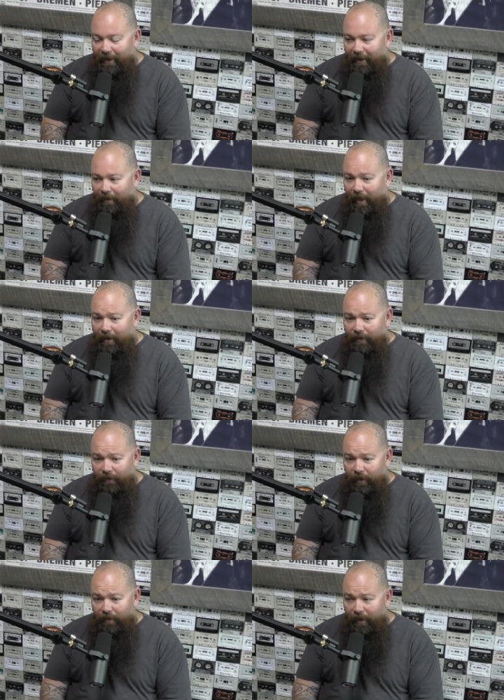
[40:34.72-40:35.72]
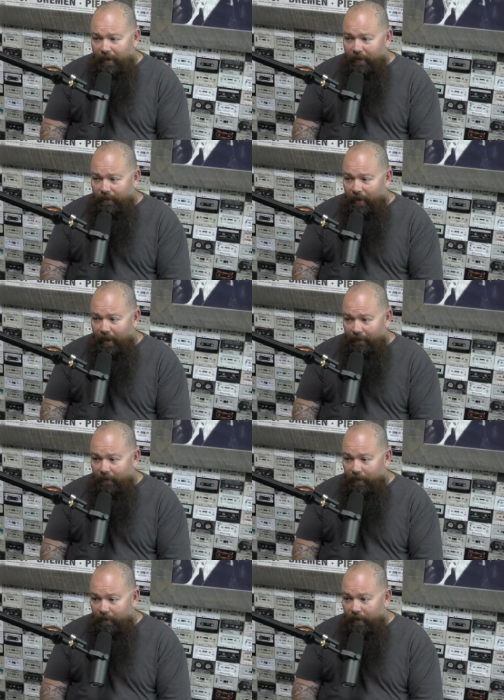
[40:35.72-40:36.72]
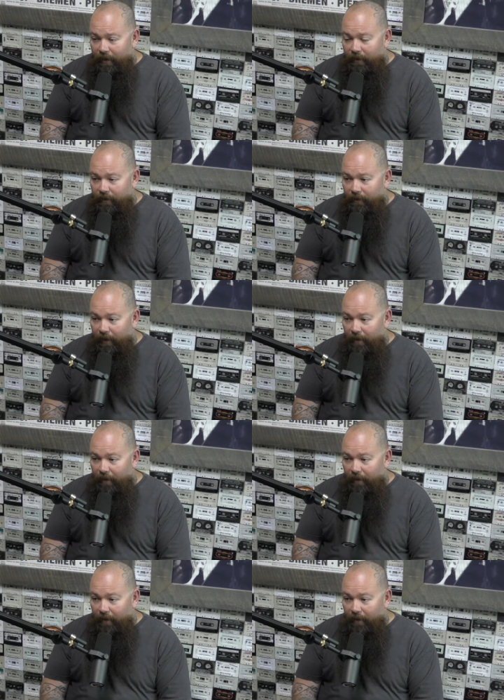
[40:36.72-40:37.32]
And the buyers are very picky, so I have to be picky too what I